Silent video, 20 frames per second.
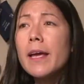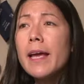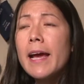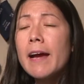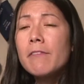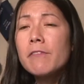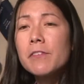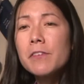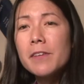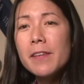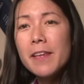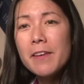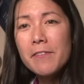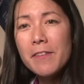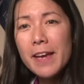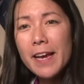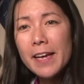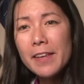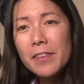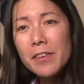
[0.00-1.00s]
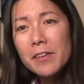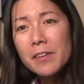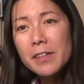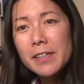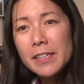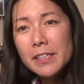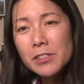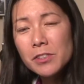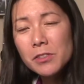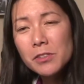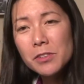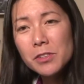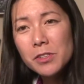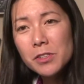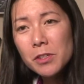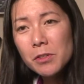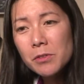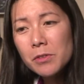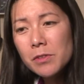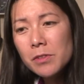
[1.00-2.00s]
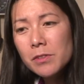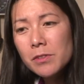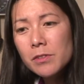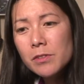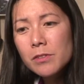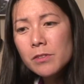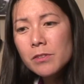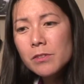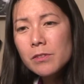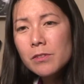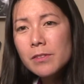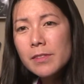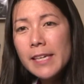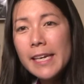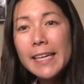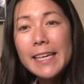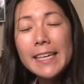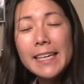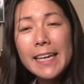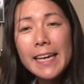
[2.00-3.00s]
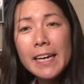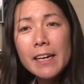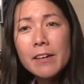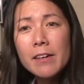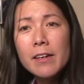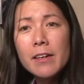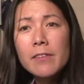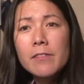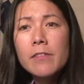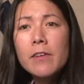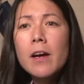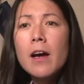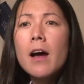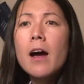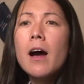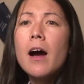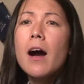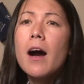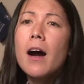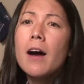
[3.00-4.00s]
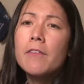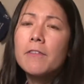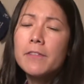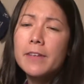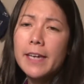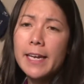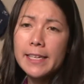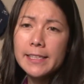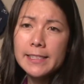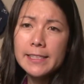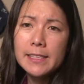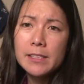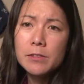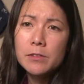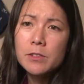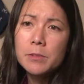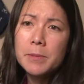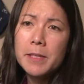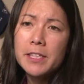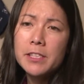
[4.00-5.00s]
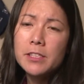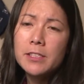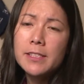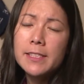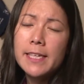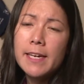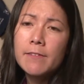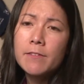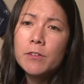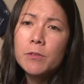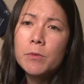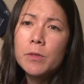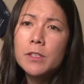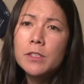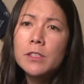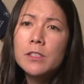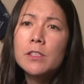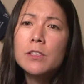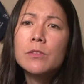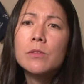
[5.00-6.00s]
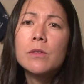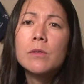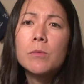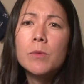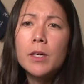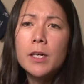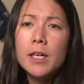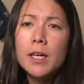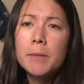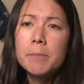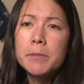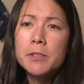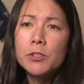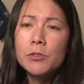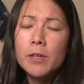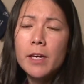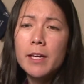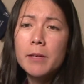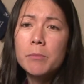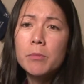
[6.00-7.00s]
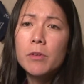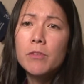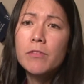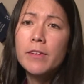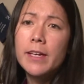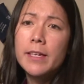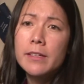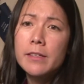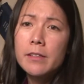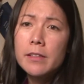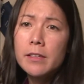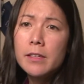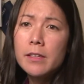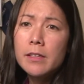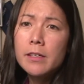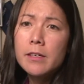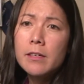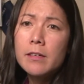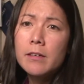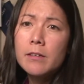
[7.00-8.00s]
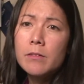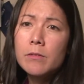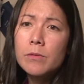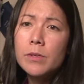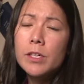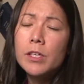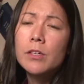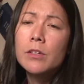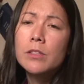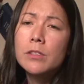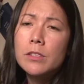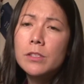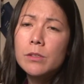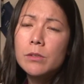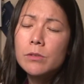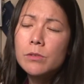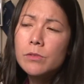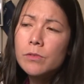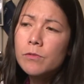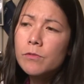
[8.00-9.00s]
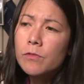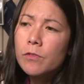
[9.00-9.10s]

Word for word: After they've had their initial stone taken care of, often I see those patients afterwards to do a workup and try and prevent recurrent stones from